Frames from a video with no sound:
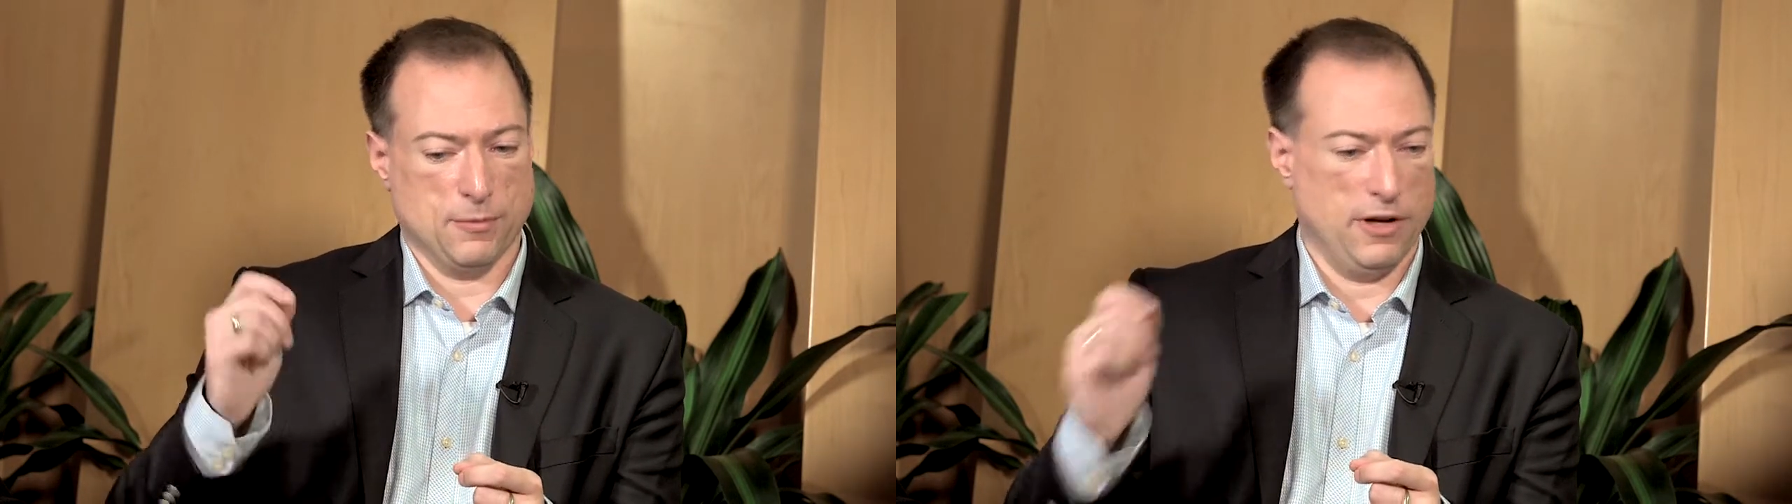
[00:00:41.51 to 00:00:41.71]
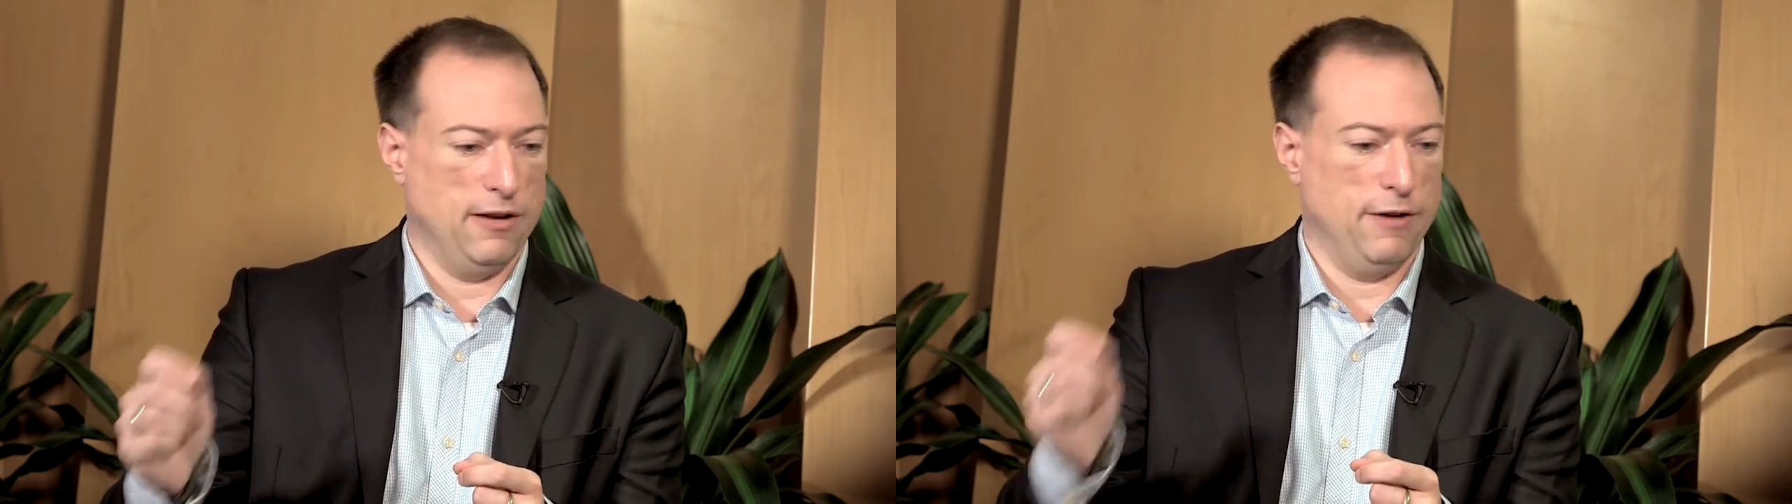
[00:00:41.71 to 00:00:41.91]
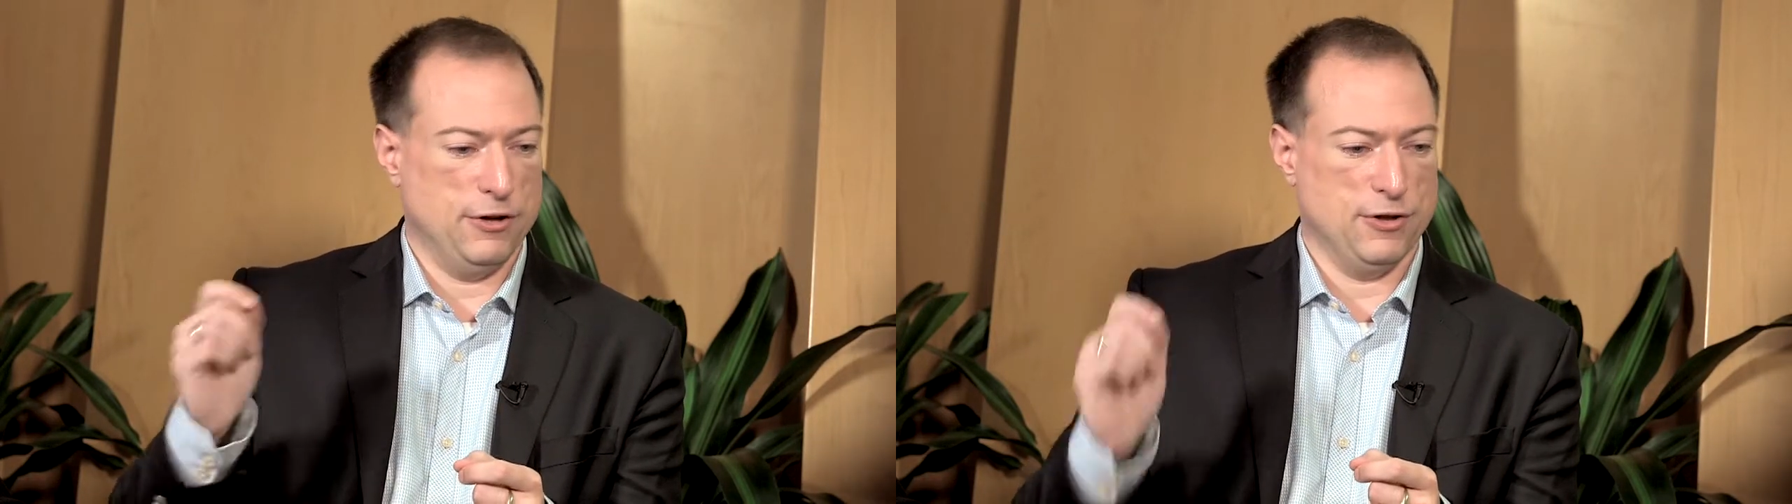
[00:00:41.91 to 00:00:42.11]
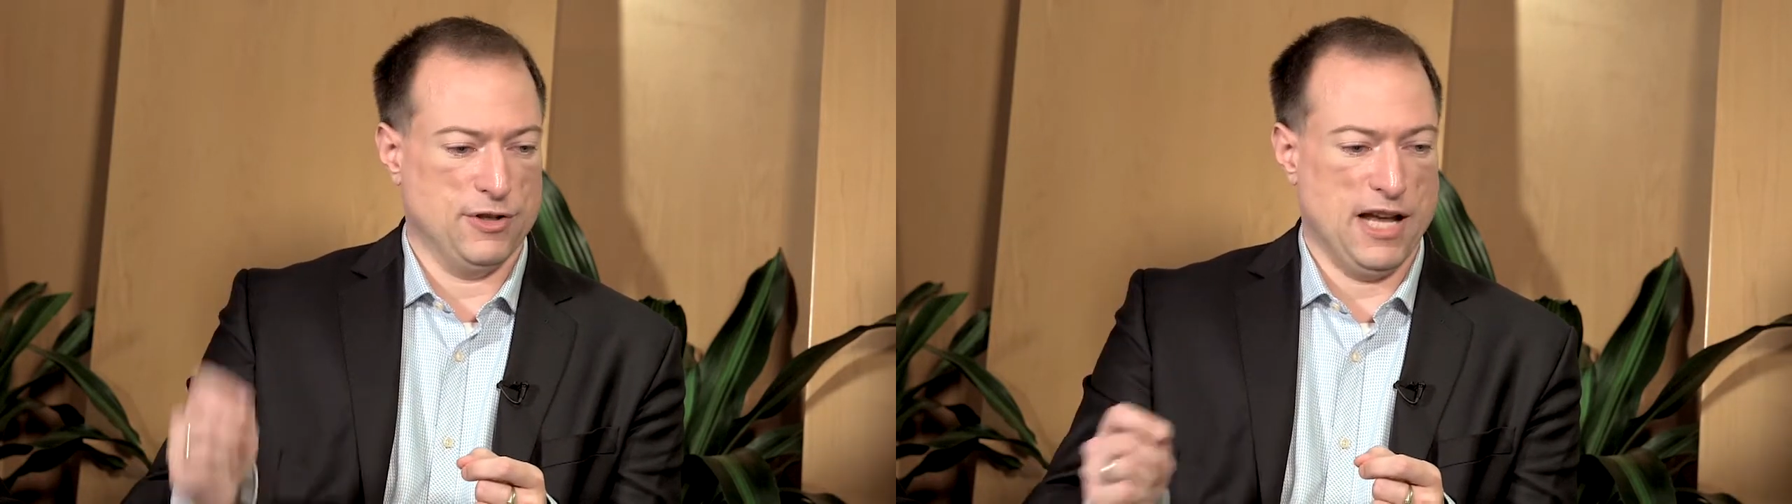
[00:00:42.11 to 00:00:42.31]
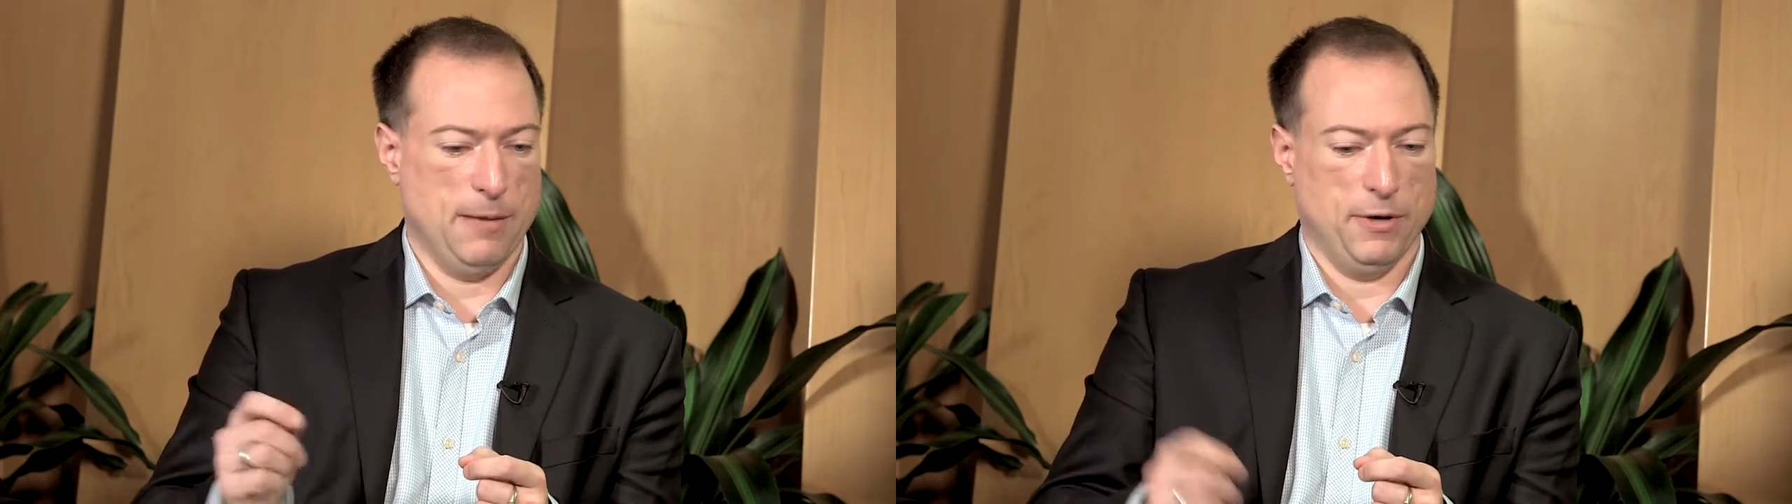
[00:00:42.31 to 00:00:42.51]
where innovation is
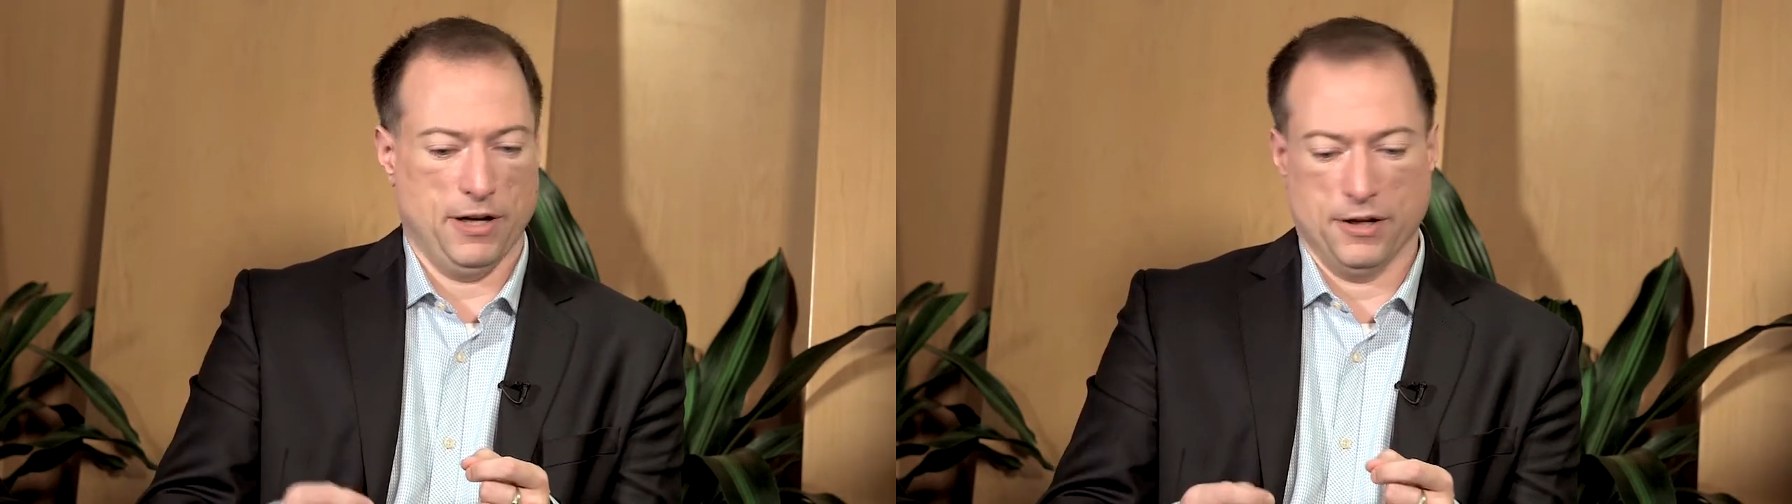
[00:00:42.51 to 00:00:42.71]
happening.